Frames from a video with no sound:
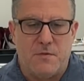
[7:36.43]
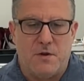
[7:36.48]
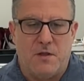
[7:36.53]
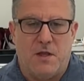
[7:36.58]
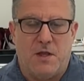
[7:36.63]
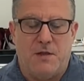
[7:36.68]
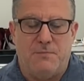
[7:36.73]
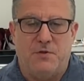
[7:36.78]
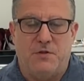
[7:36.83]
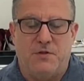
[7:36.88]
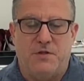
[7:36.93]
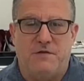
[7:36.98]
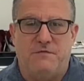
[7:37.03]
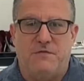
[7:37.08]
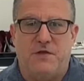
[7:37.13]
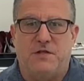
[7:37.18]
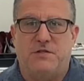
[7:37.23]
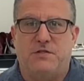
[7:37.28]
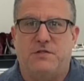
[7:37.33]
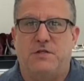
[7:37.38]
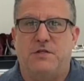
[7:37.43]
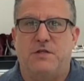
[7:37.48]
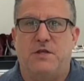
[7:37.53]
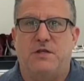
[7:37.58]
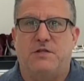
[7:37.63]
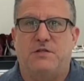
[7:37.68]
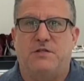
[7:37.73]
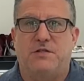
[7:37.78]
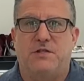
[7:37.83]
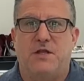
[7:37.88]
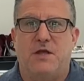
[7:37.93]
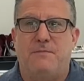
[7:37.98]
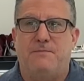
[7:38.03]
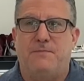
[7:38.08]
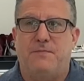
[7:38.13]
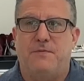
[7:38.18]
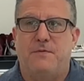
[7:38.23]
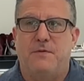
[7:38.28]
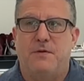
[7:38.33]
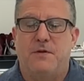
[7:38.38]
I believe that's the next
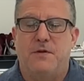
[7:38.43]
step.